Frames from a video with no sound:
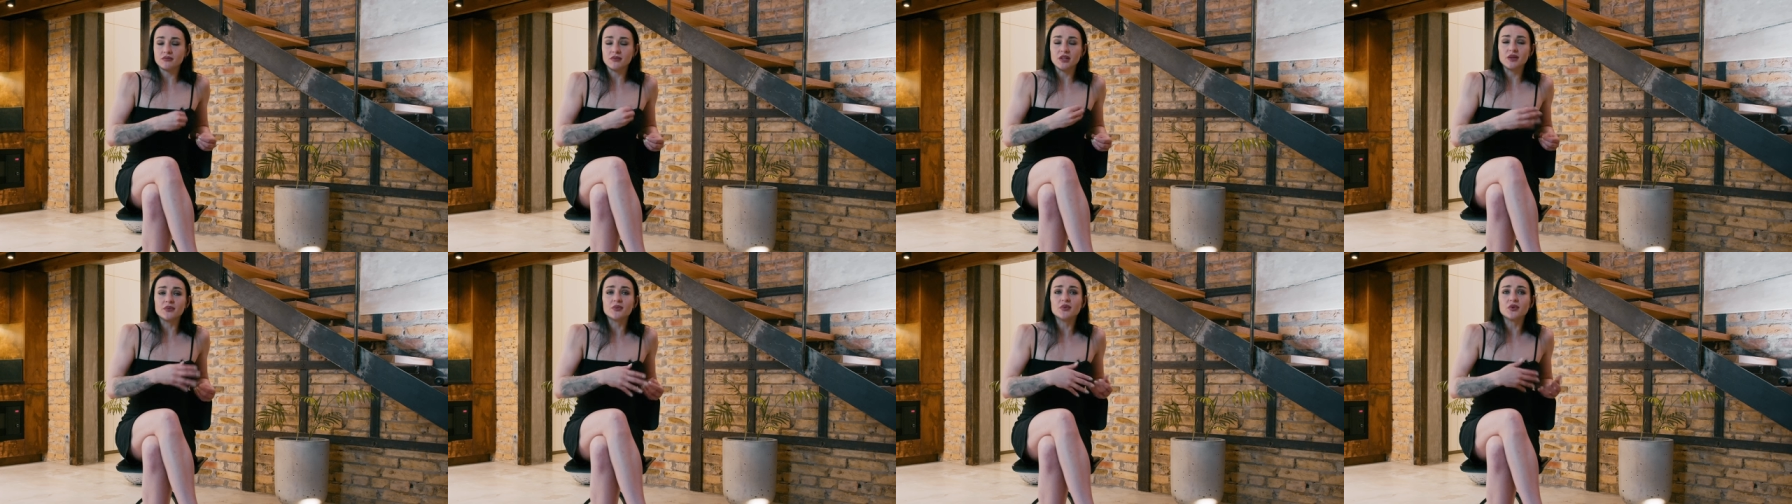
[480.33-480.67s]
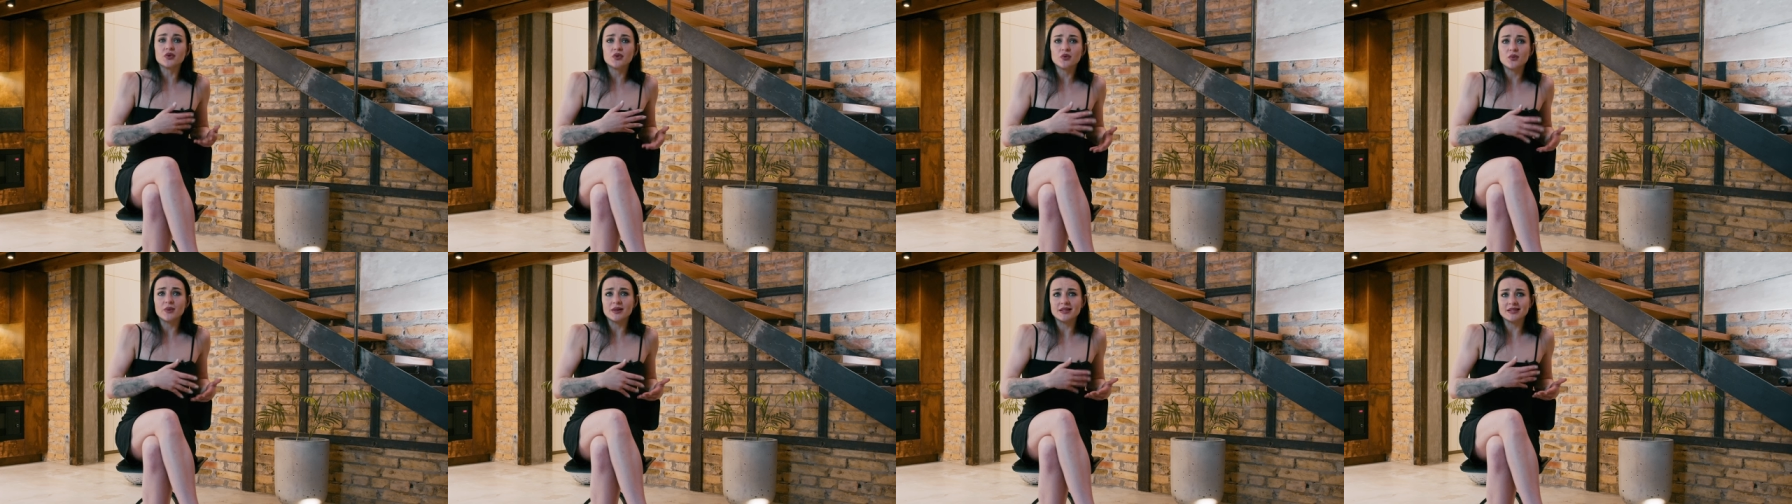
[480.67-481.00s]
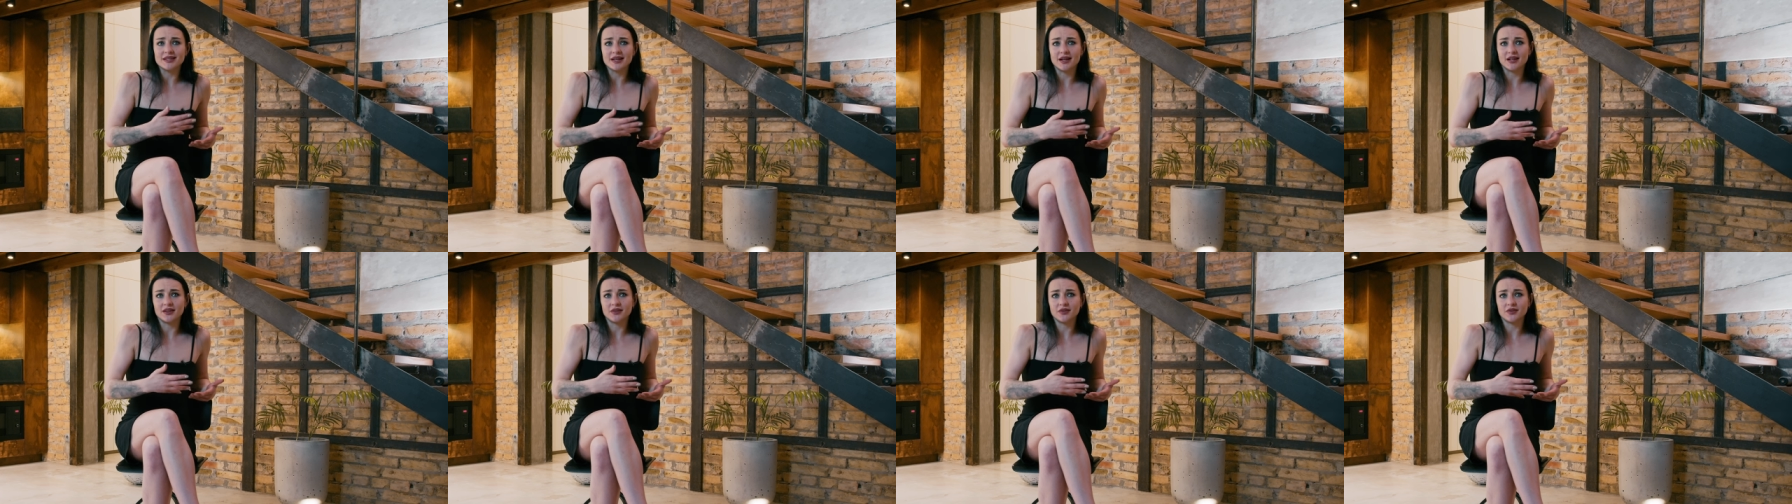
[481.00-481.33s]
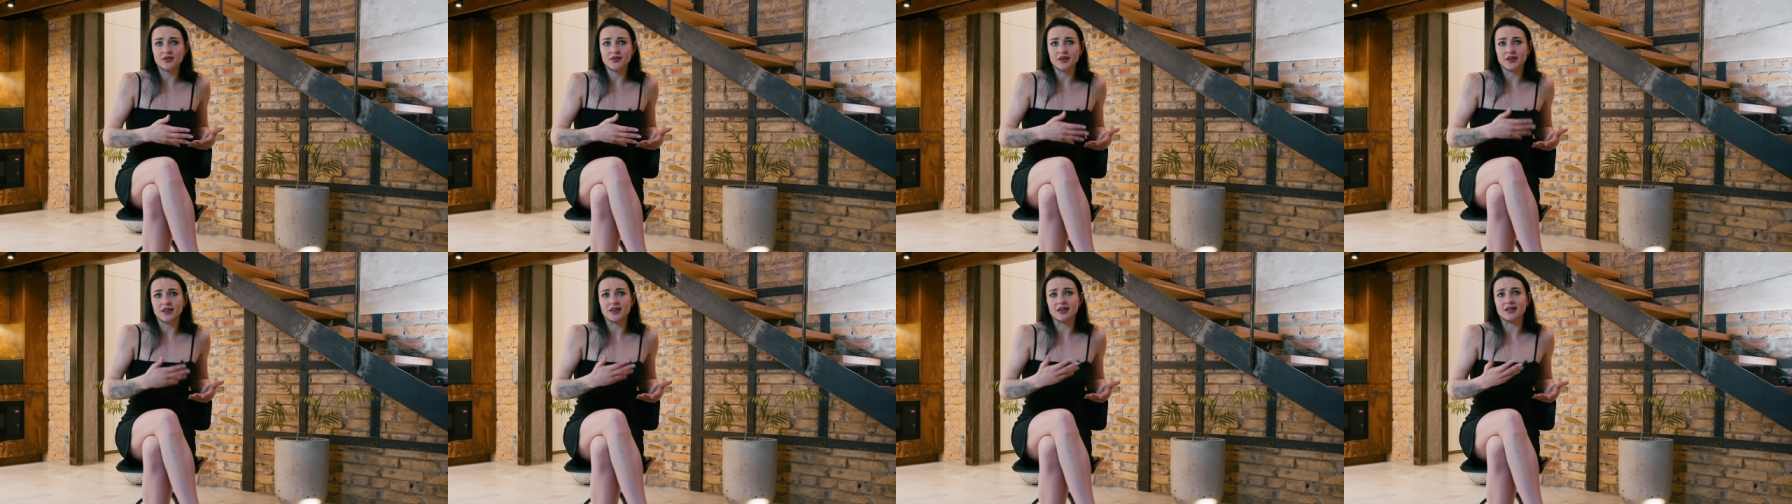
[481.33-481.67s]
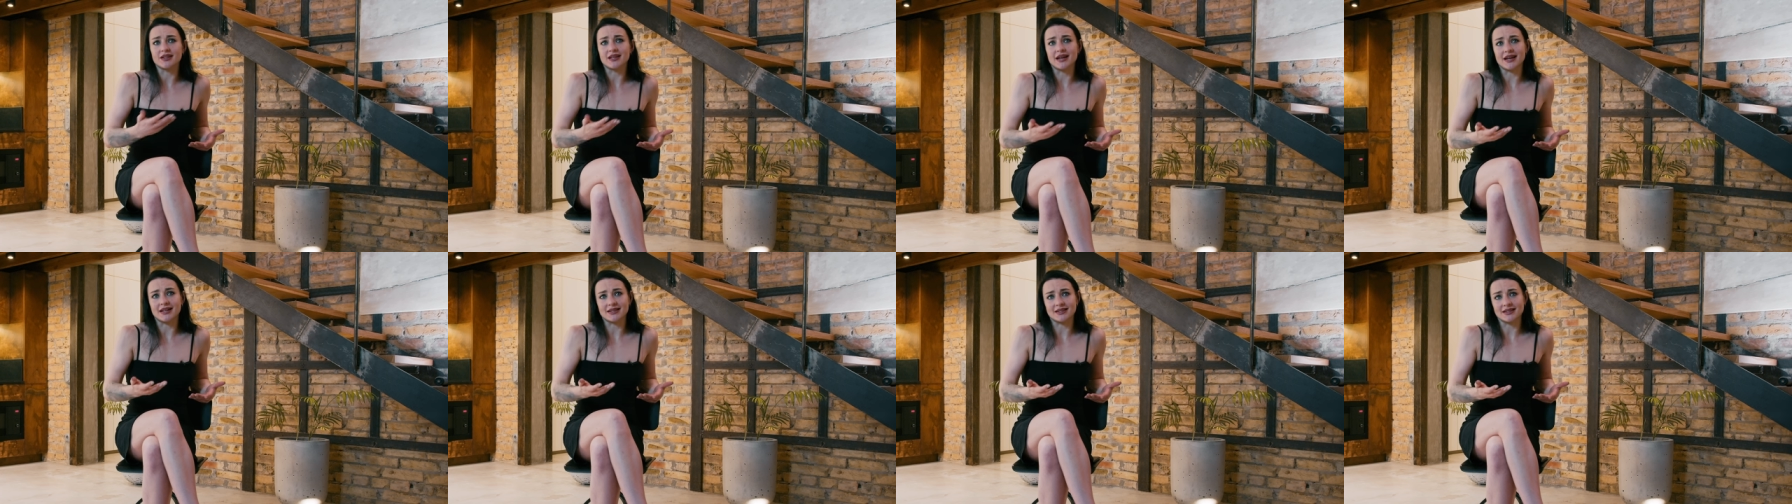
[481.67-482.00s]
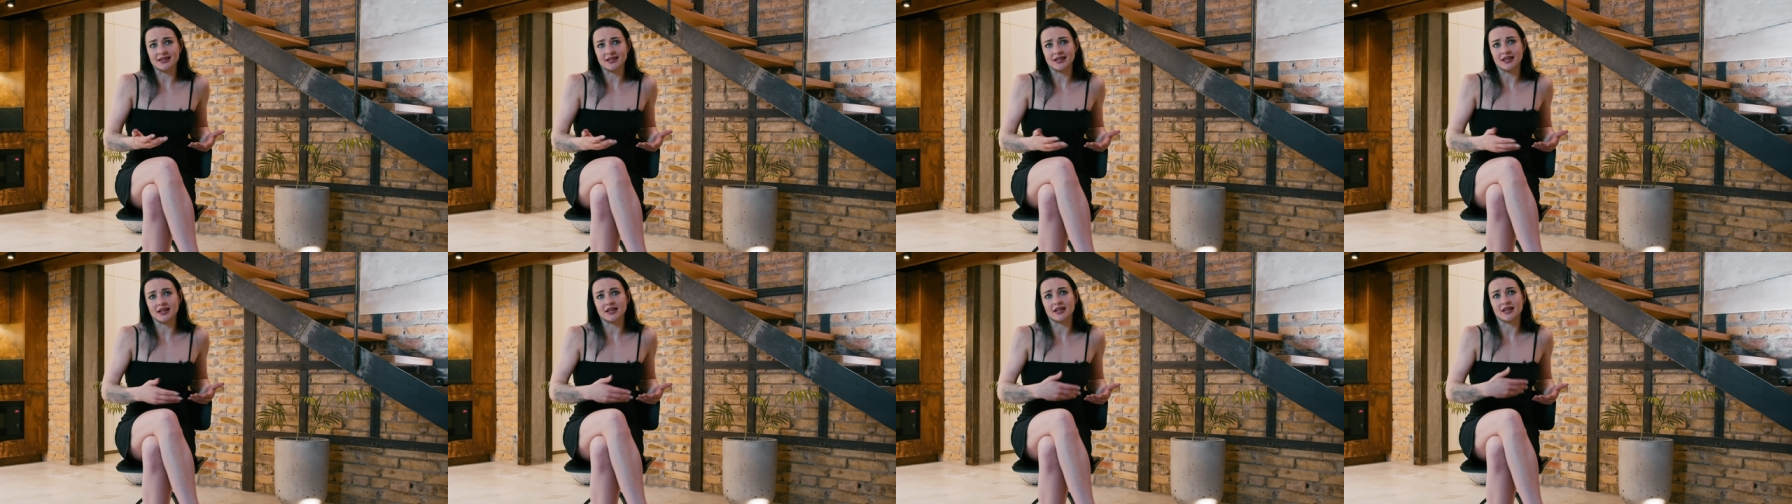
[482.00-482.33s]
Improve myself in the
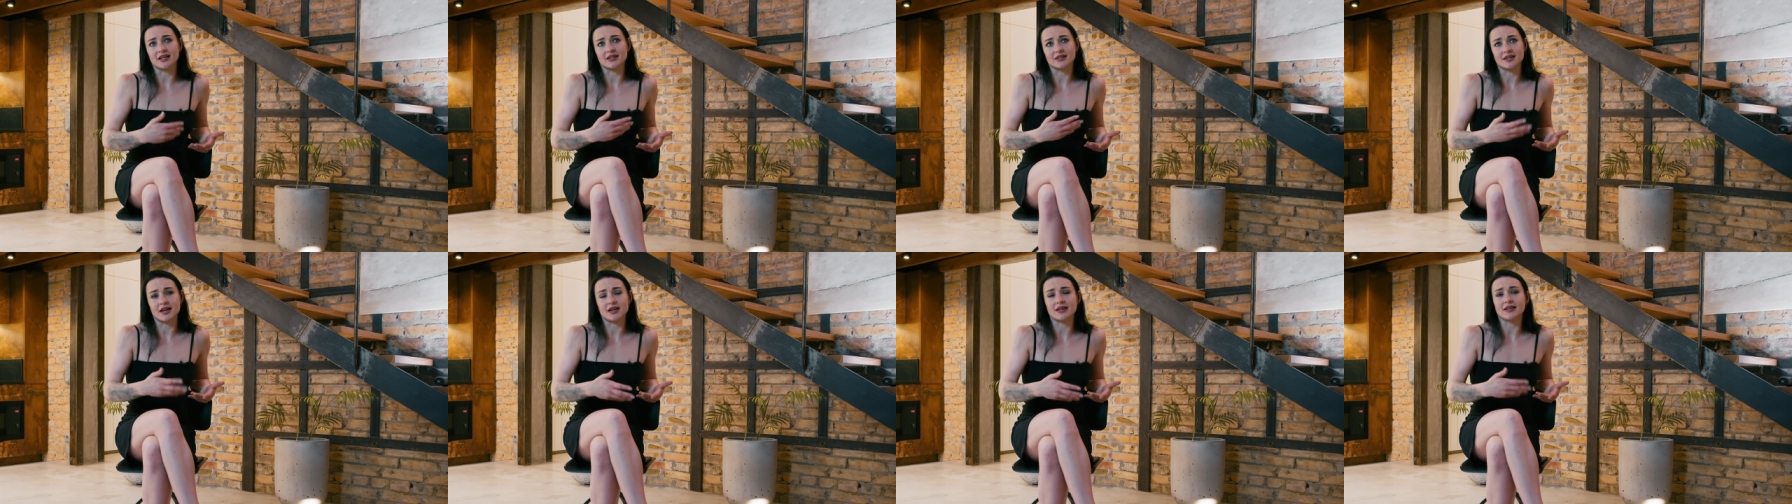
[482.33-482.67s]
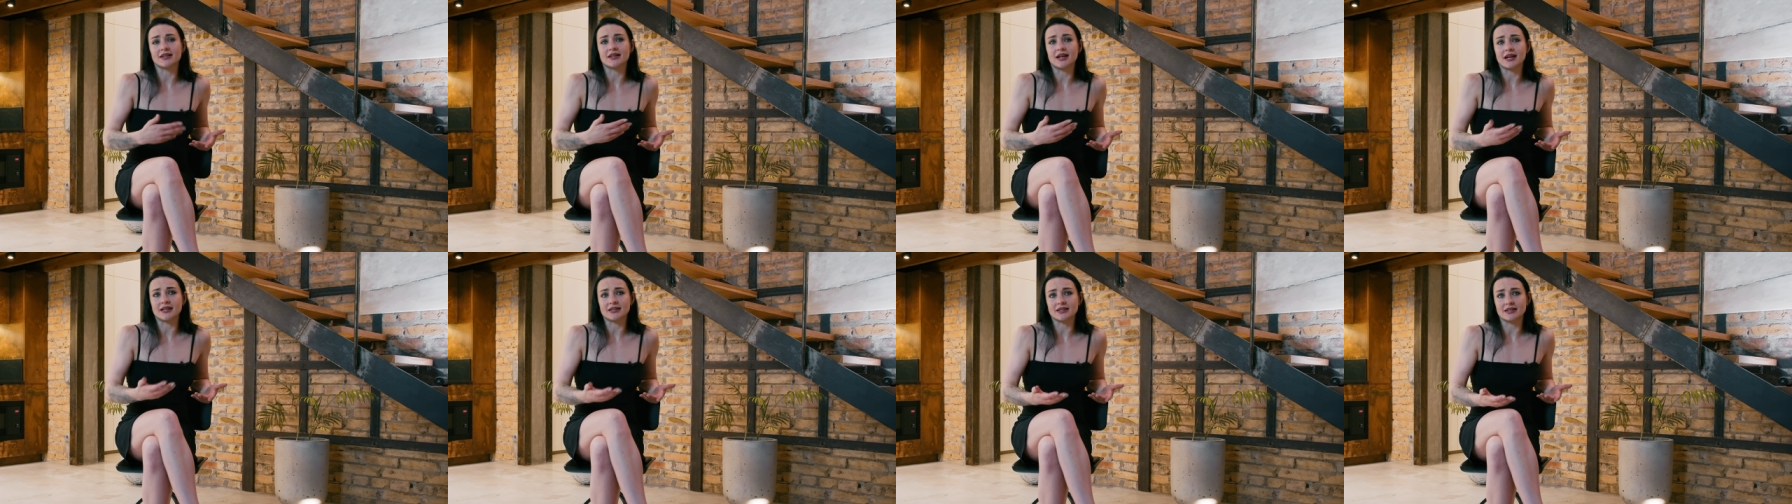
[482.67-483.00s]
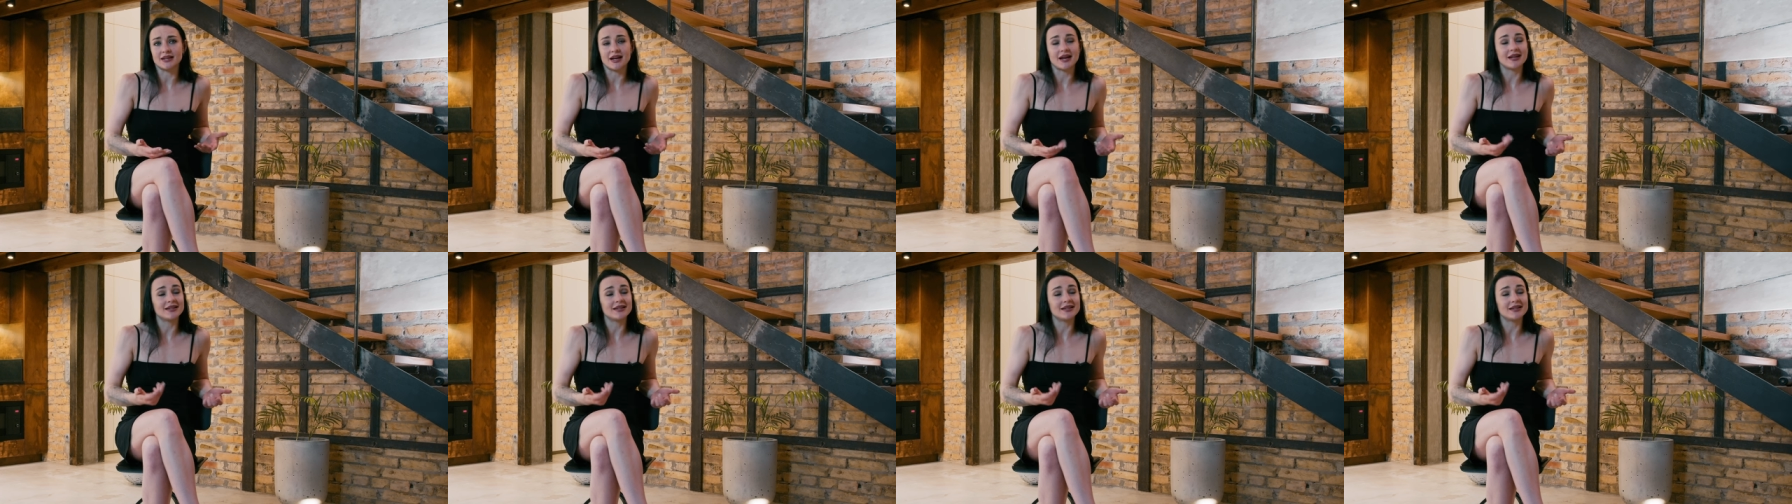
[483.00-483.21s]
dancing, in exotic dancing.